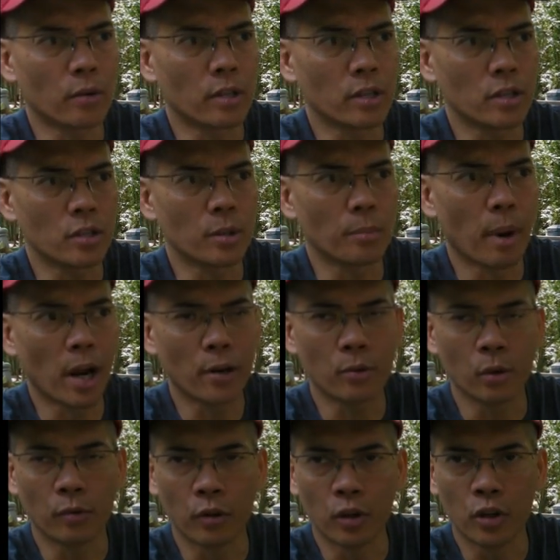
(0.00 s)
This is a
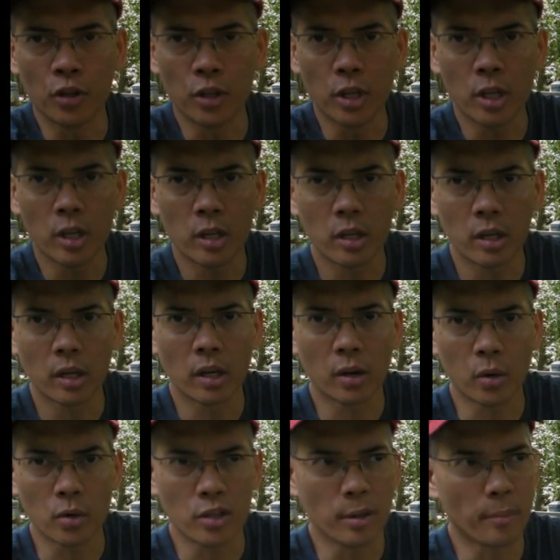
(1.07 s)
micro version. Of
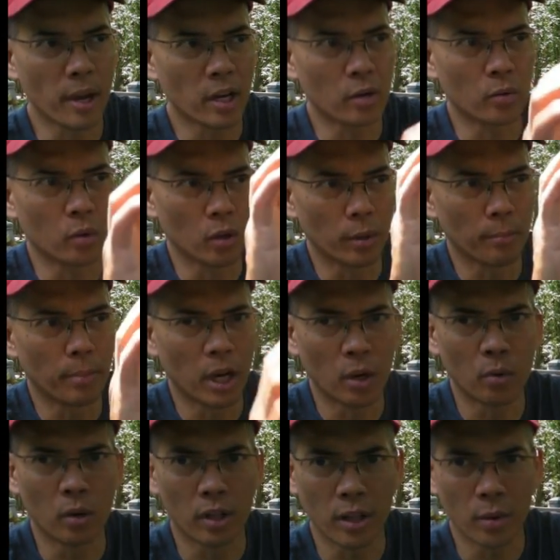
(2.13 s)
course, they make a really big
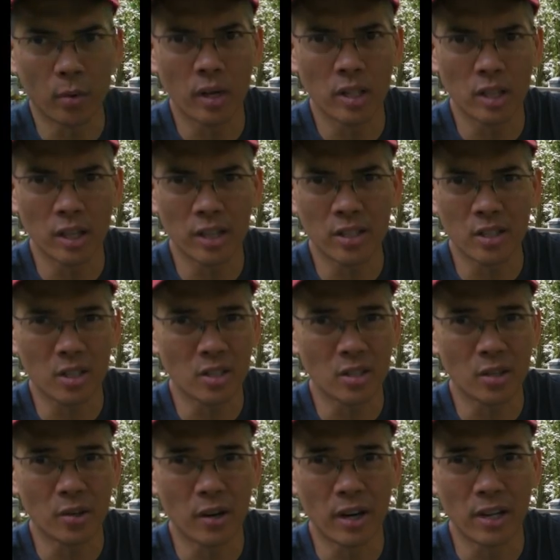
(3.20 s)
one that weighs like
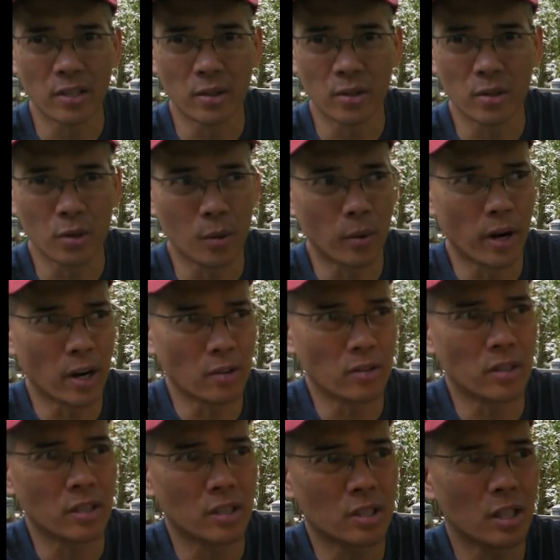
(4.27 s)
60 grains. There's no way I was
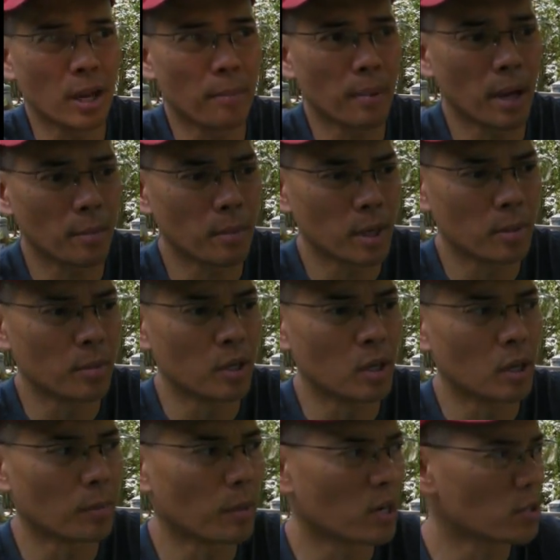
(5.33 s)
going to slap that baby
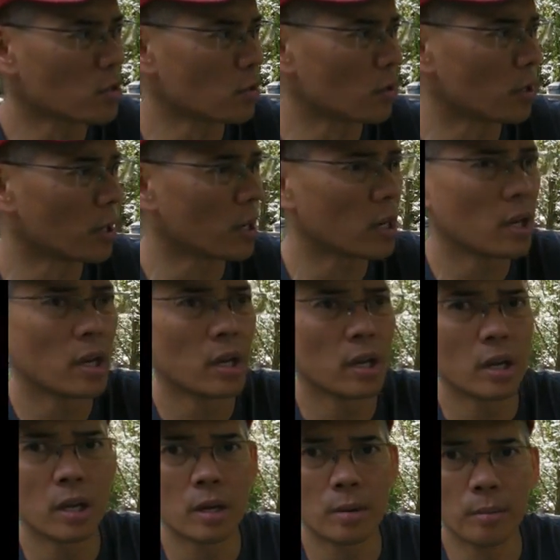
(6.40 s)
on my string,
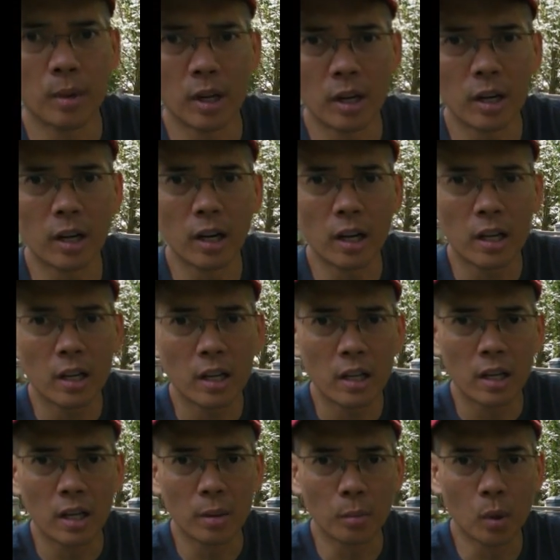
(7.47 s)
but I'm
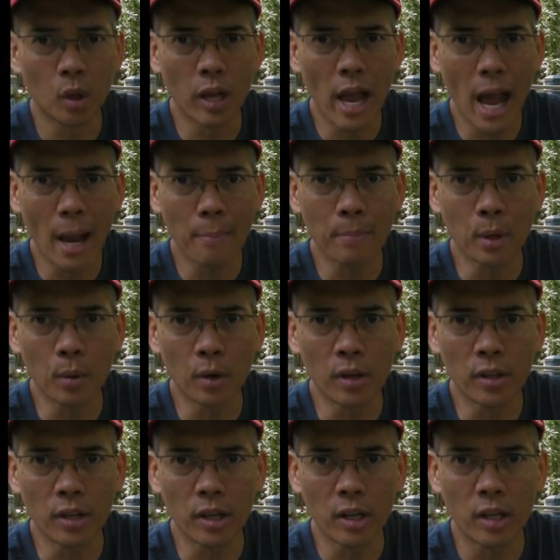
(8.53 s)
really happy
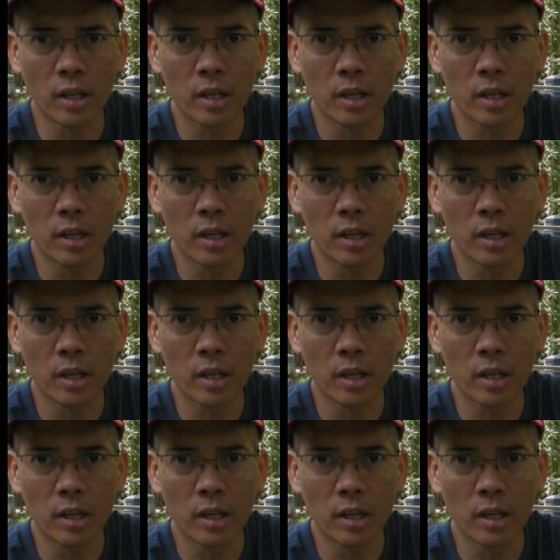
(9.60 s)
with it.